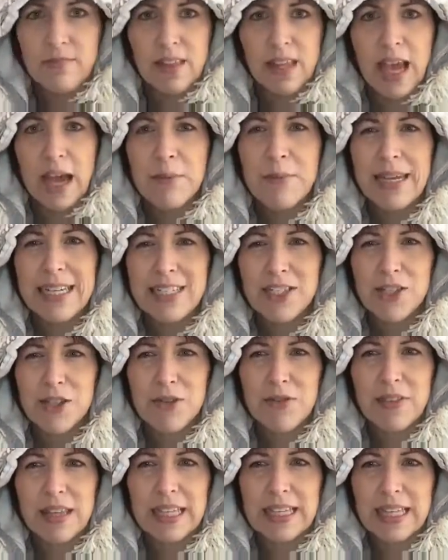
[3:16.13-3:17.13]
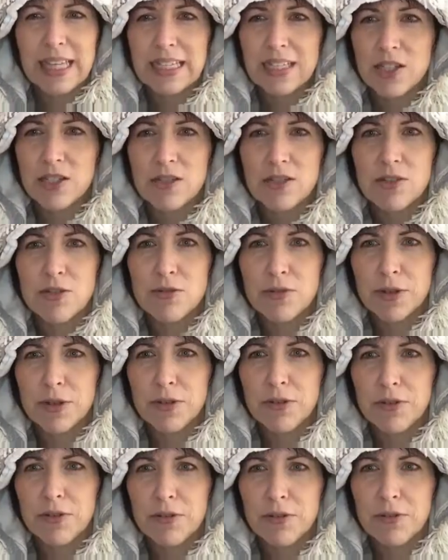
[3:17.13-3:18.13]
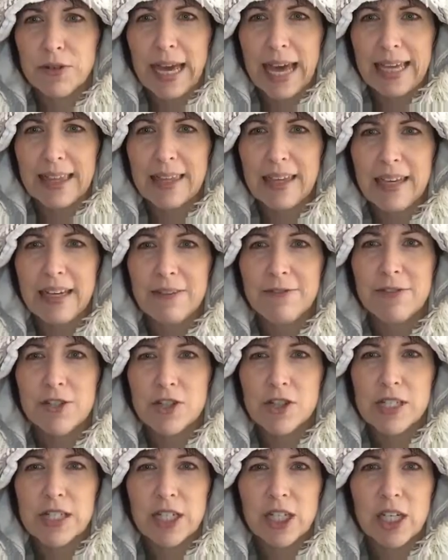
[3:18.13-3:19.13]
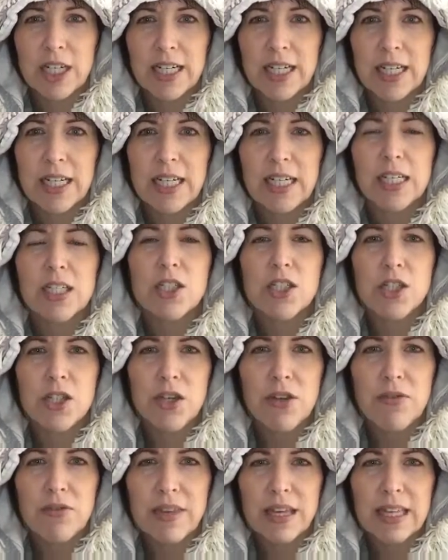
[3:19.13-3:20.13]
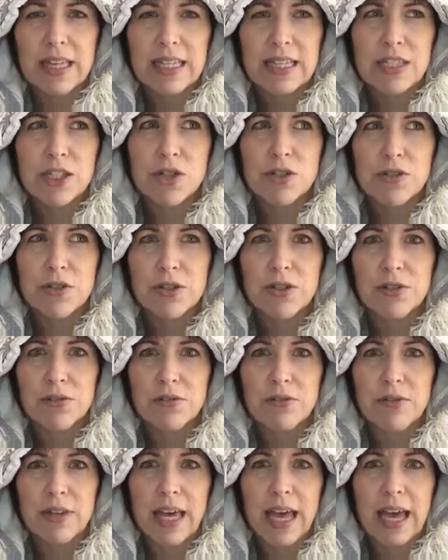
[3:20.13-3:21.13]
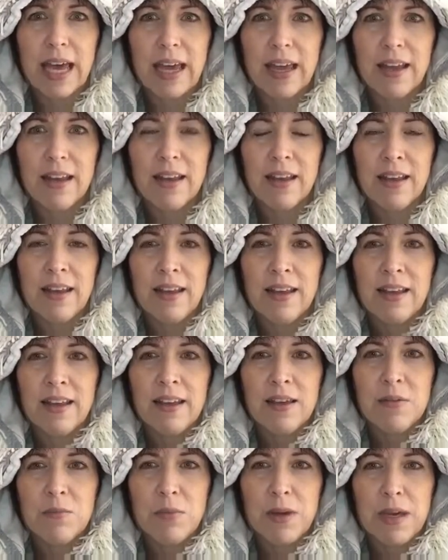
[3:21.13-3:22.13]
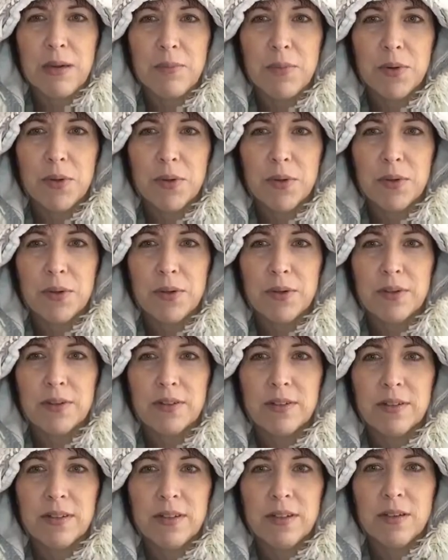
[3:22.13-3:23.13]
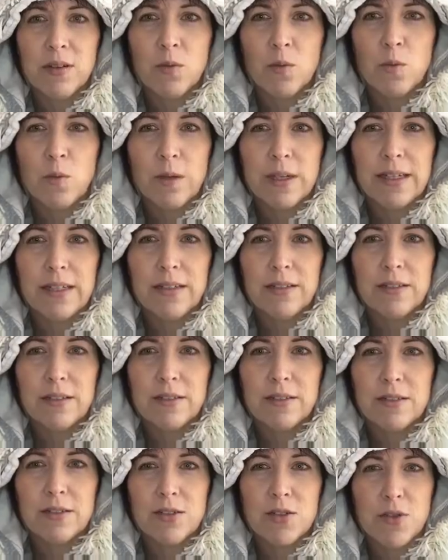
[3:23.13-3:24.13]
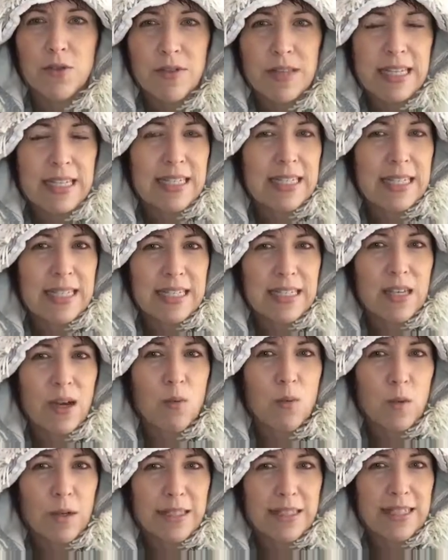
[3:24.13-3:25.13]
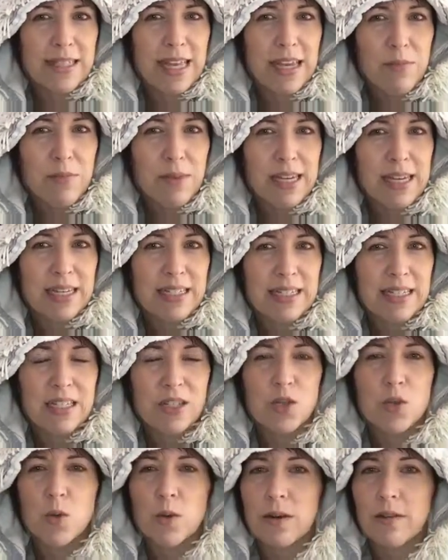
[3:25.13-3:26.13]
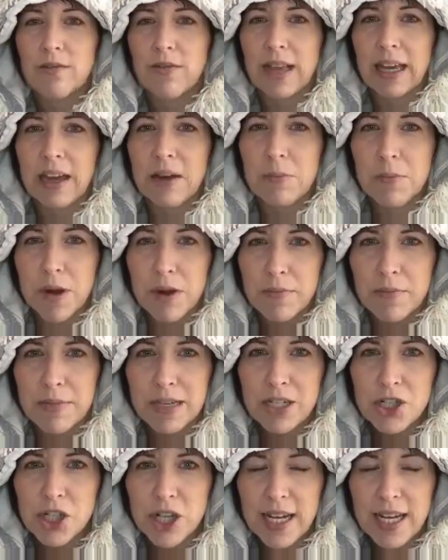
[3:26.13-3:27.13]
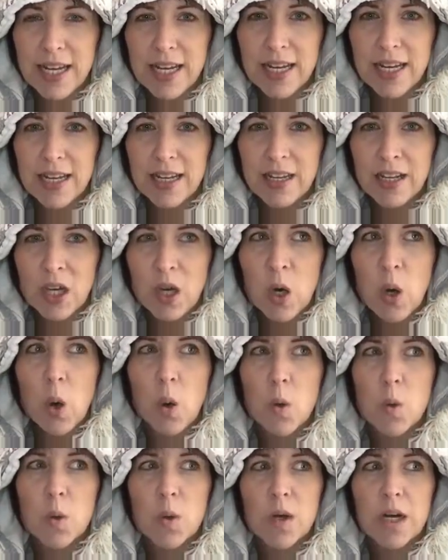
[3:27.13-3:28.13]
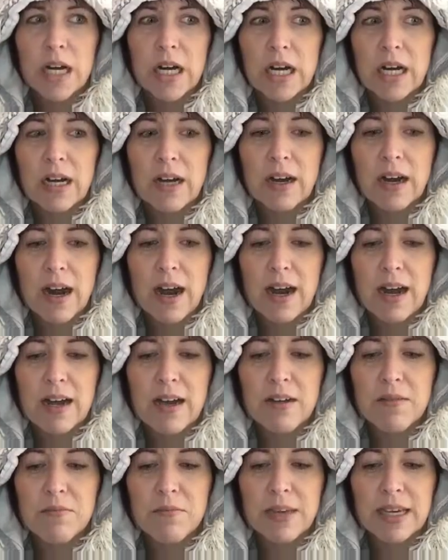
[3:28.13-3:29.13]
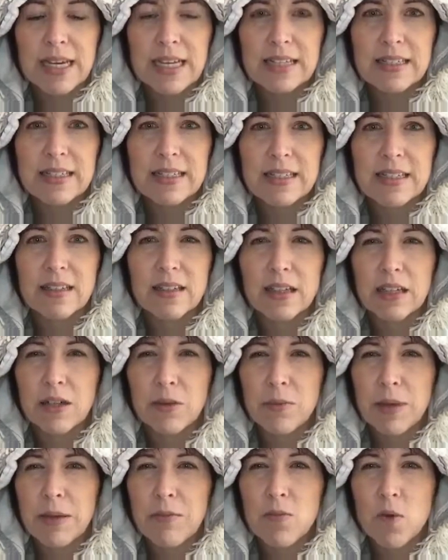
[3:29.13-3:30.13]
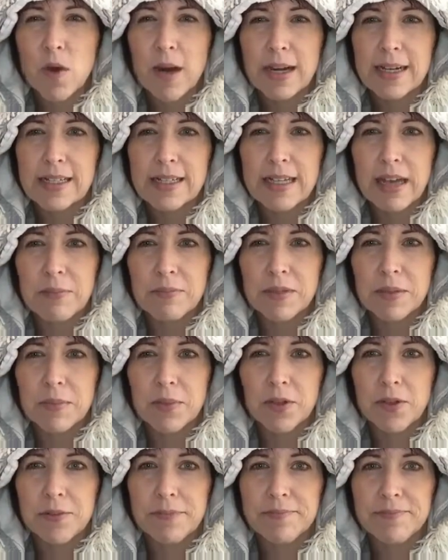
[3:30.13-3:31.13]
I mean, do you think that's true, Kathleen, if you're still on? Do you think that's true that people will do these things on Wednesday because it's sort of like a permission, or because it's a little bit more acceptable?